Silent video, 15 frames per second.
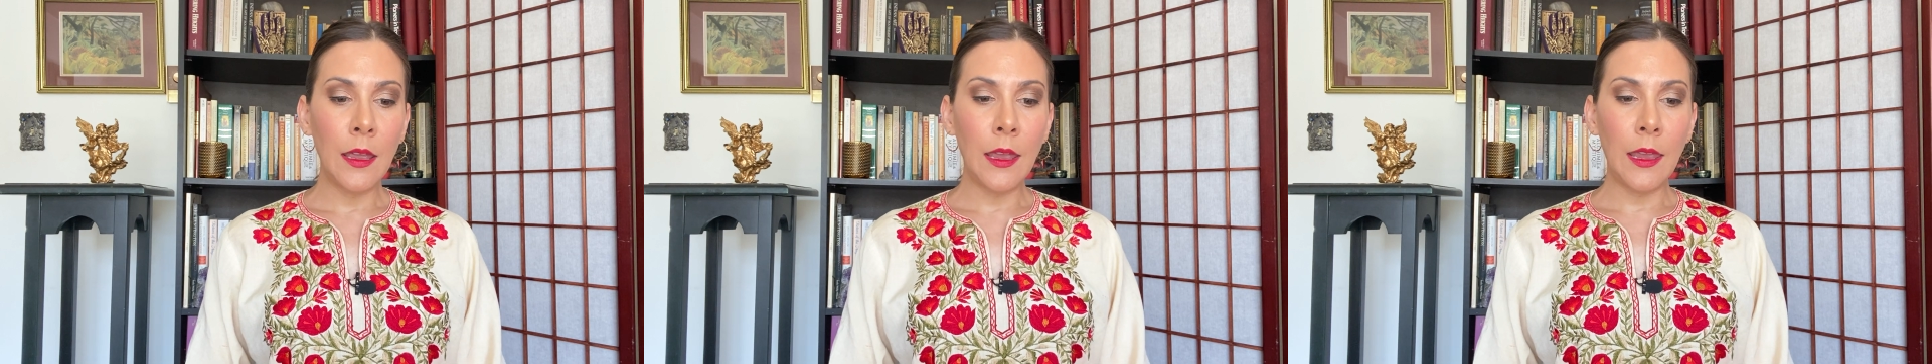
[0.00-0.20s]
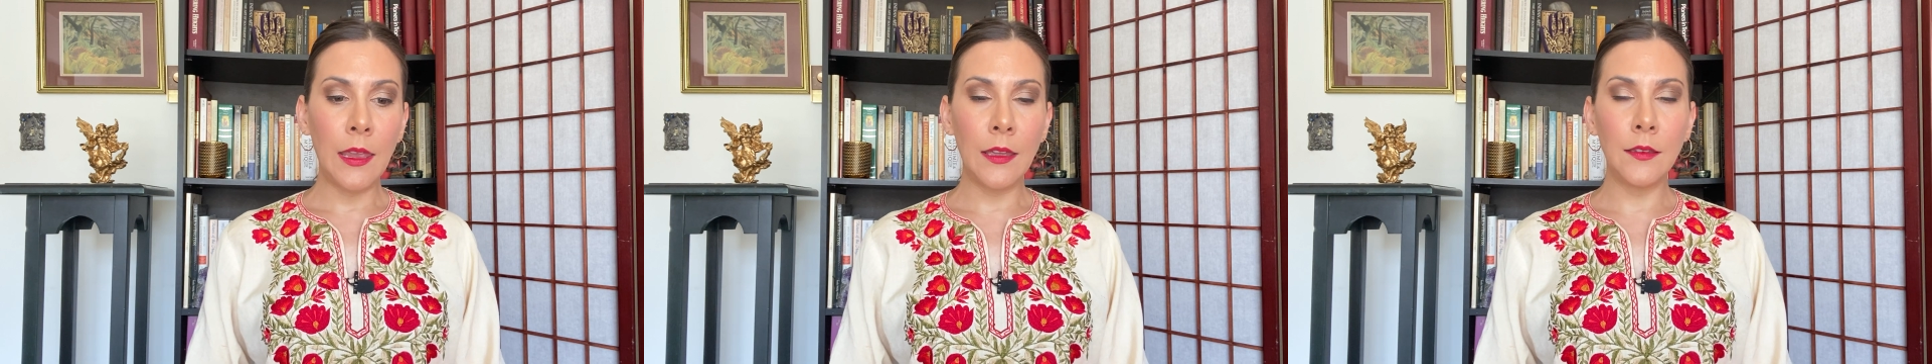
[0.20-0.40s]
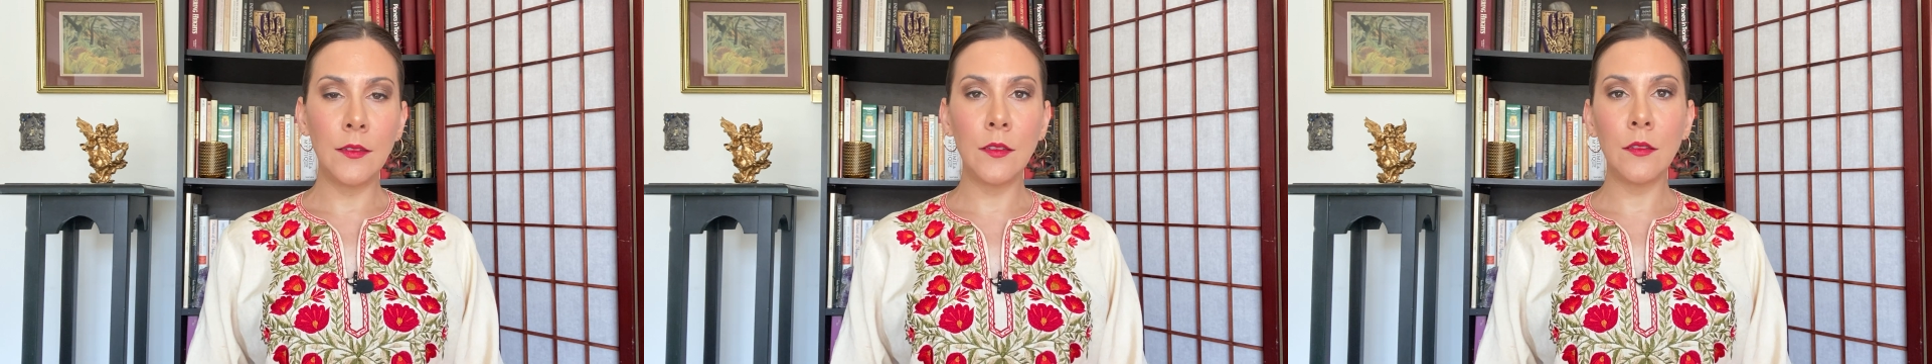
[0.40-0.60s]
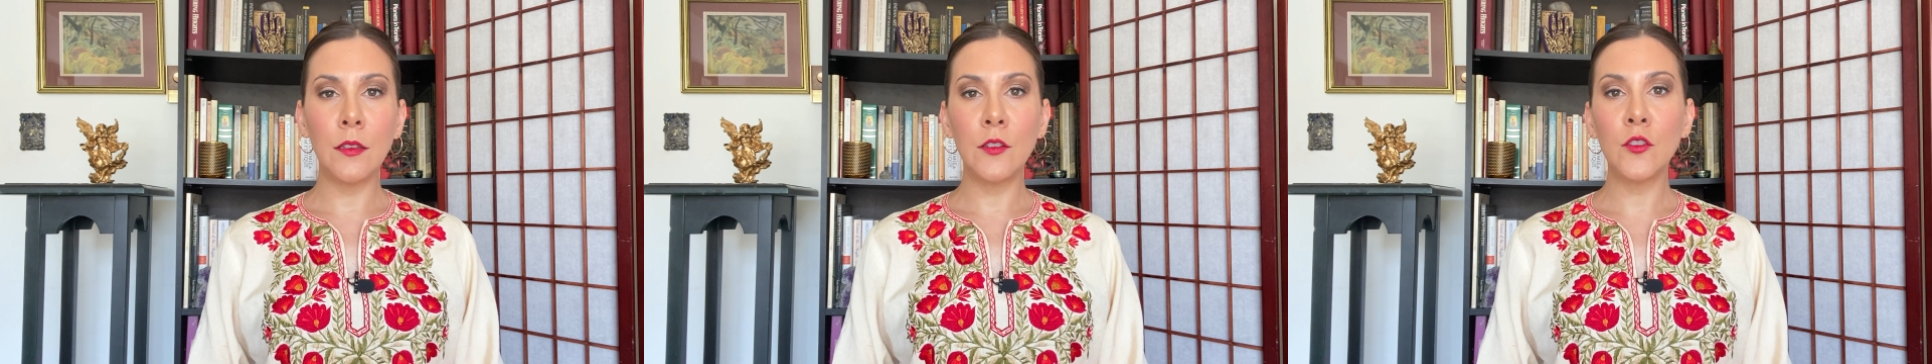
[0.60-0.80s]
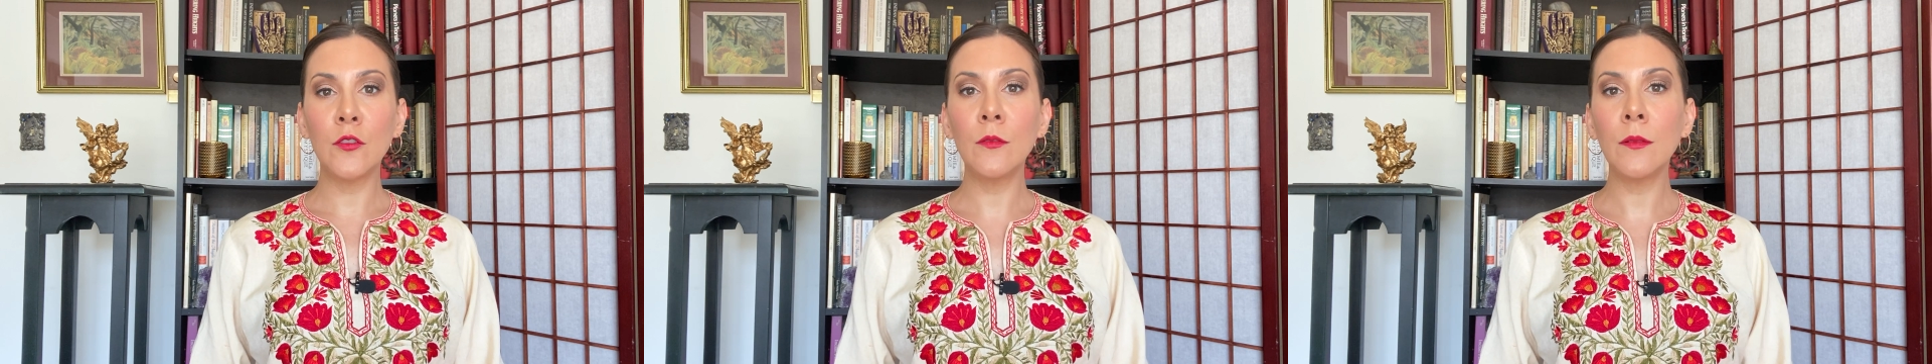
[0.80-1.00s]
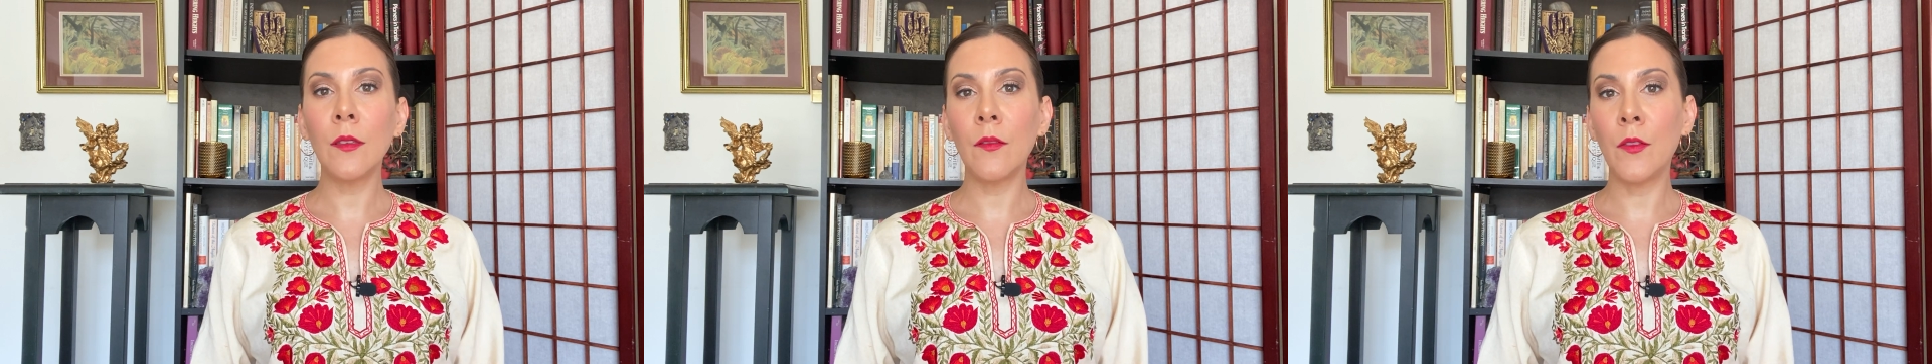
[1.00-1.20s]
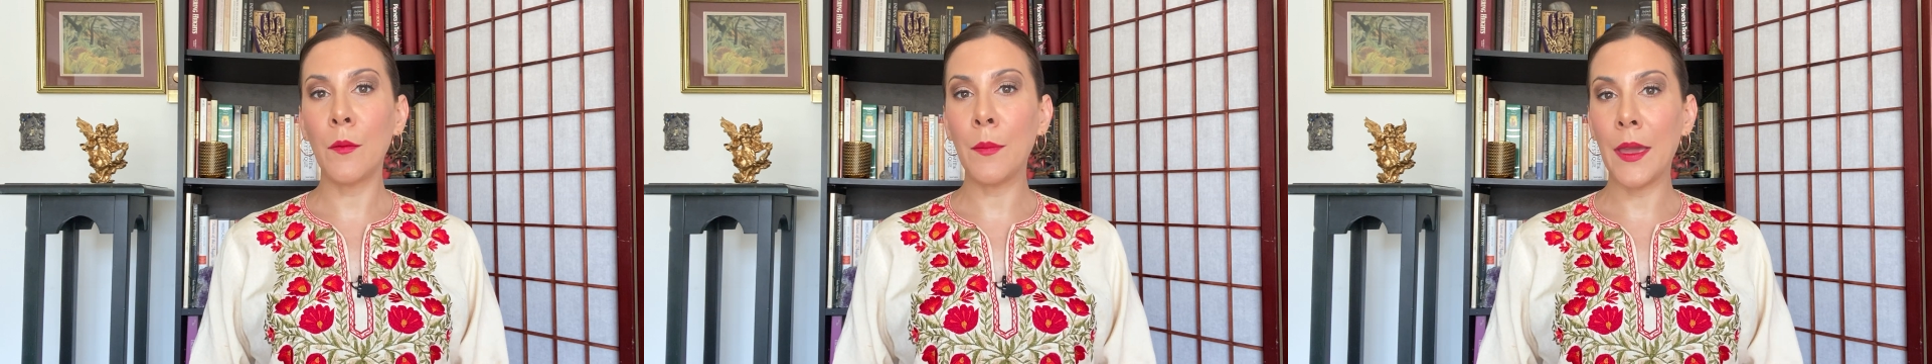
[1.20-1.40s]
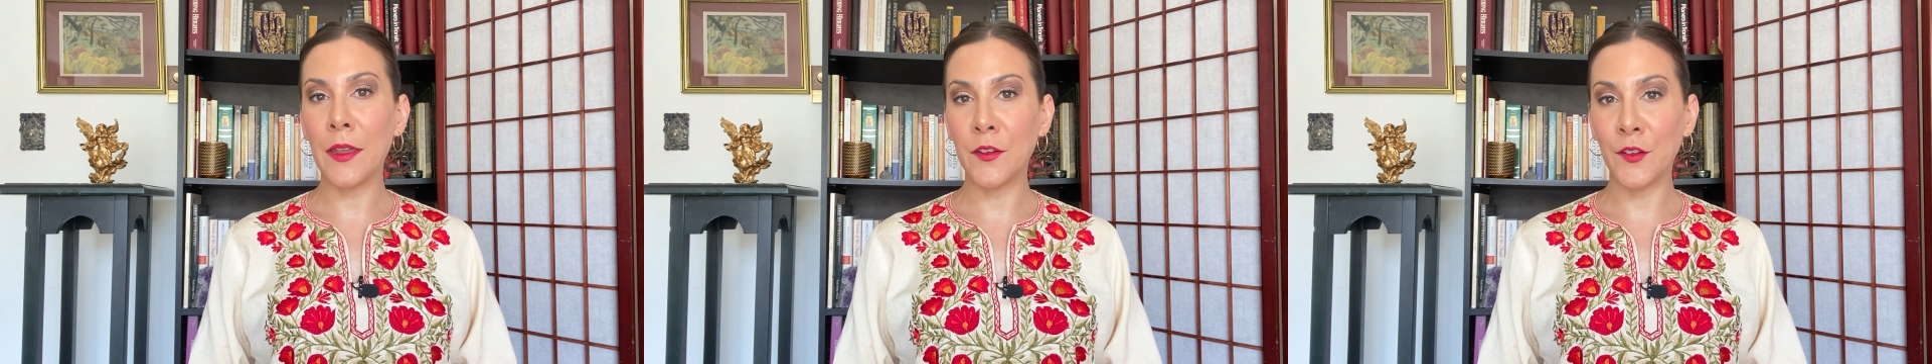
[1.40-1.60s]
And the truth of the
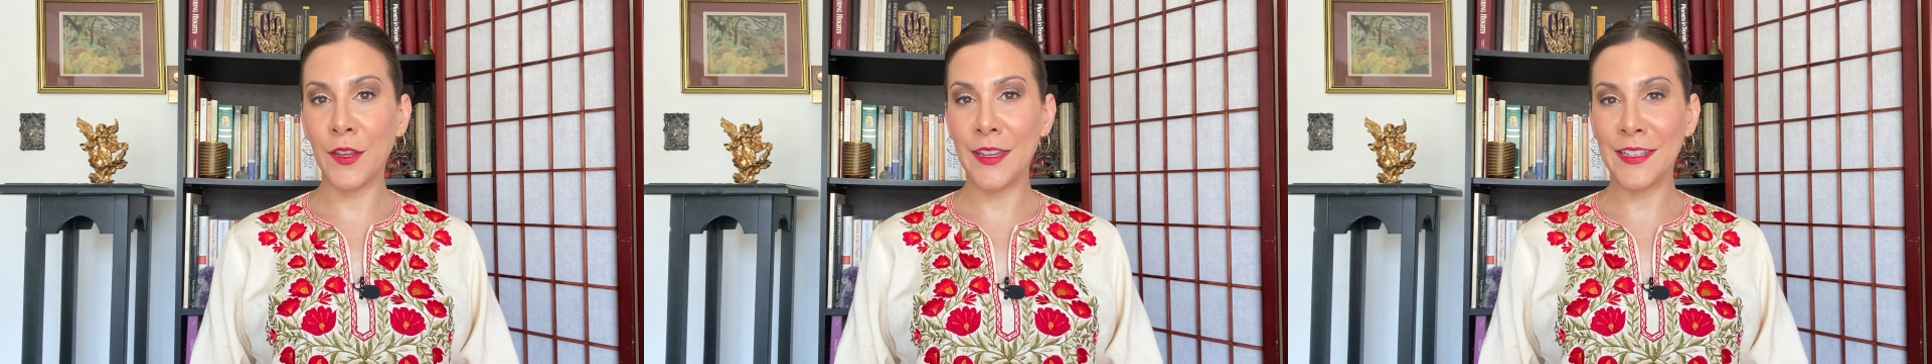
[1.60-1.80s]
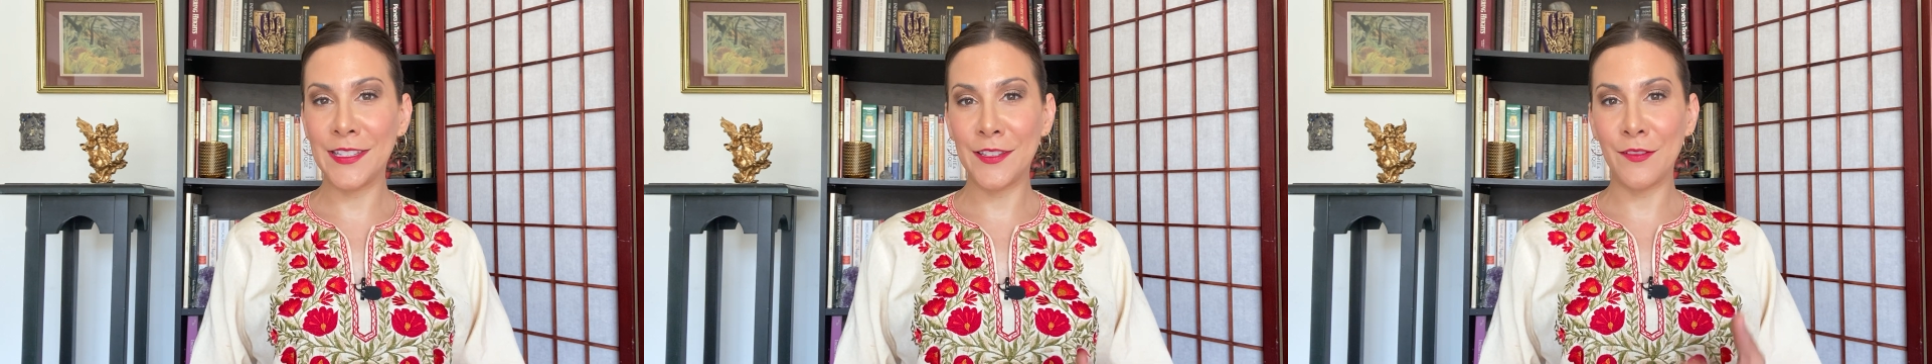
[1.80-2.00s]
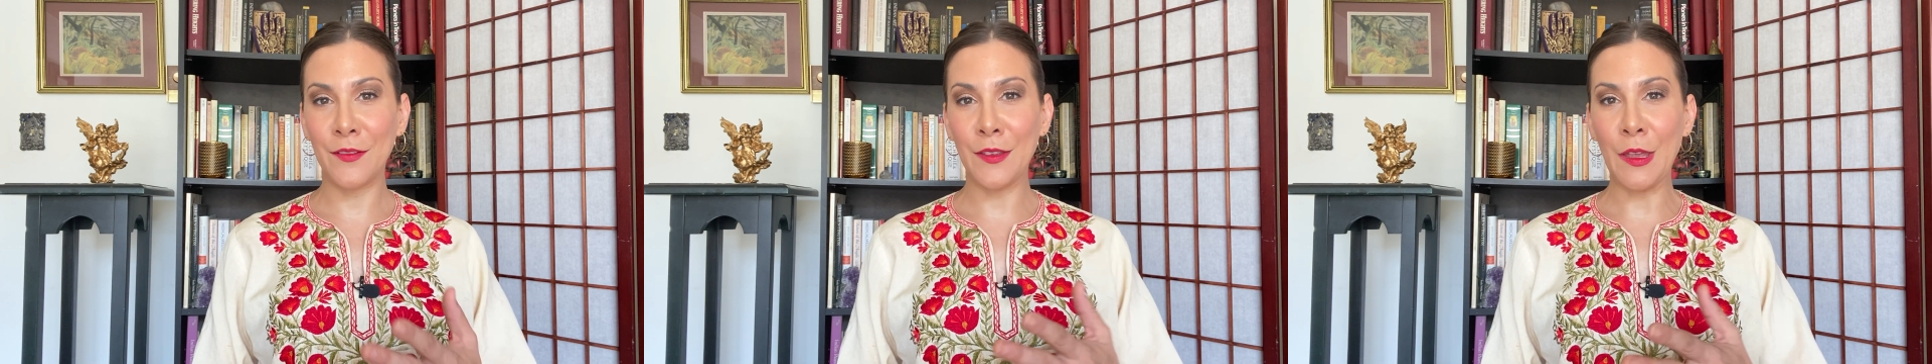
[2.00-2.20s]
matter is,